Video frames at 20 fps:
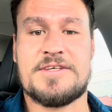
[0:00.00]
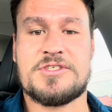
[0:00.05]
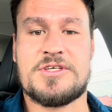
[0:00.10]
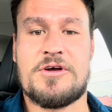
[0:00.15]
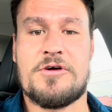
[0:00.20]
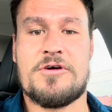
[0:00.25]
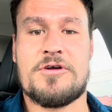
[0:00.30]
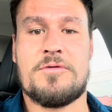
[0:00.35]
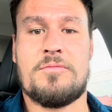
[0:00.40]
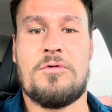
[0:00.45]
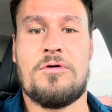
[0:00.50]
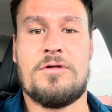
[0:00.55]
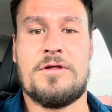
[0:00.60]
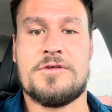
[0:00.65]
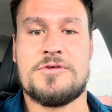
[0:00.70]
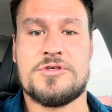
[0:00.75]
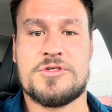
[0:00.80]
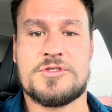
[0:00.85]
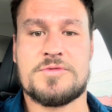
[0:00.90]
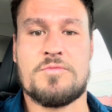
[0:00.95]
irritable
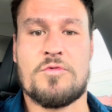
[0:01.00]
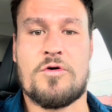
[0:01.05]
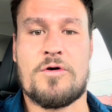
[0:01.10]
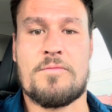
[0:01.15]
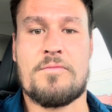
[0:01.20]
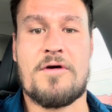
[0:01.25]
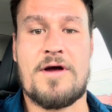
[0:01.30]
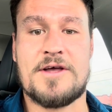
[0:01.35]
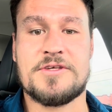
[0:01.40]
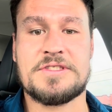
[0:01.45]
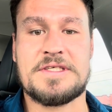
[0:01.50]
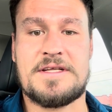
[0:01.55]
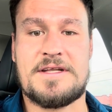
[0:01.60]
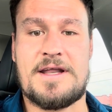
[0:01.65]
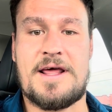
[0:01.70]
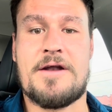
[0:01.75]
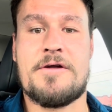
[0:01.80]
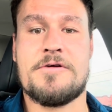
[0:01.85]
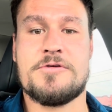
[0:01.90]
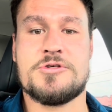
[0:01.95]
and just more present
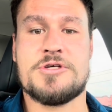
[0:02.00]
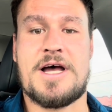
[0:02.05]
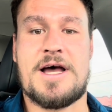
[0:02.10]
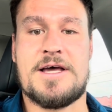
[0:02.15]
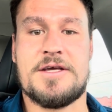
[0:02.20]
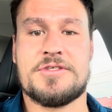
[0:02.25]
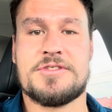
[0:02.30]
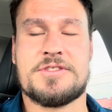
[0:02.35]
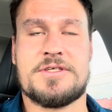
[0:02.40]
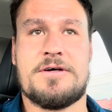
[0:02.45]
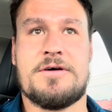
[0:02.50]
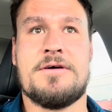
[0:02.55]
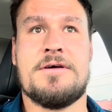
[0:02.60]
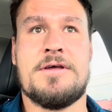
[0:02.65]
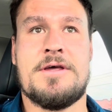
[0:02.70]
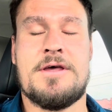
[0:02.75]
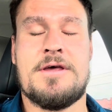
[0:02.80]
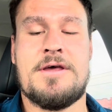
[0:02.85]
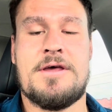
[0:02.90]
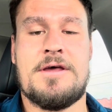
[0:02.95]
and energized. So
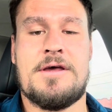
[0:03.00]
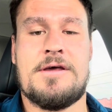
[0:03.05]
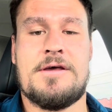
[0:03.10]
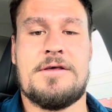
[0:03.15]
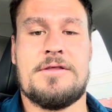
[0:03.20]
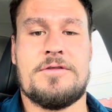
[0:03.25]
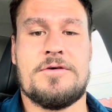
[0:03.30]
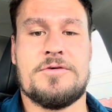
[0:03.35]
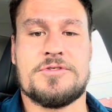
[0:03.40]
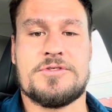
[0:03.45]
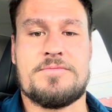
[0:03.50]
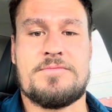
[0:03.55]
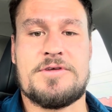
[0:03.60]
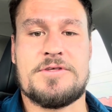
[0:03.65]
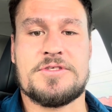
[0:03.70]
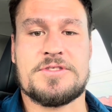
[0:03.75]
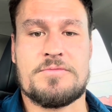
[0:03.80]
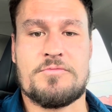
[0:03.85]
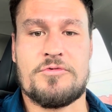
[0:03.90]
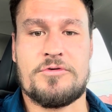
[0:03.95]
those have
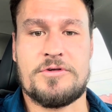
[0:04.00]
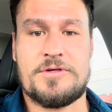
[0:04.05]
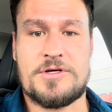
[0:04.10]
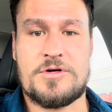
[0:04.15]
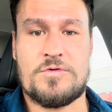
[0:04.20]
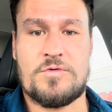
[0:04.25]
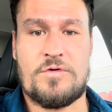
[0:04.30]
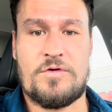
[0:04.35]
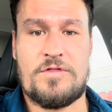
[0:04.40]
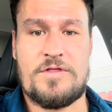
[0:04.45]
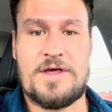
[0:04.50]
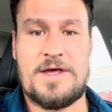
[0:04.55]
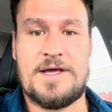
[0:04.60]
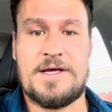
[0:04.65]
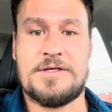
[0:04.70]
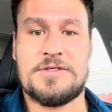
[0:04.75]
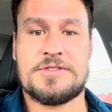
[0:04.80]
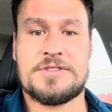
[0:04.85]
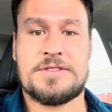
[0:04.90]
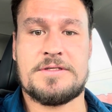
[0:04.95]
been some really cool
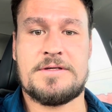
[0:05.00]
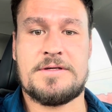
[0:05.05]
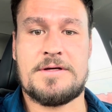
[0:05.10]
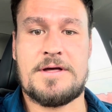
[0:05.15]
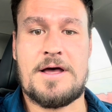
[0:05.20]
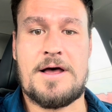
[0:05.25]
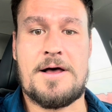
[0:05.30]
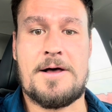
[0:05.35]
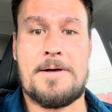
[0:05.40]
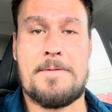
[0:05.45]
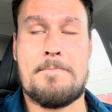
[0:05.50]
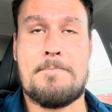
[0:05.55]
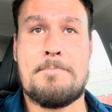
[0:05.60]
things. The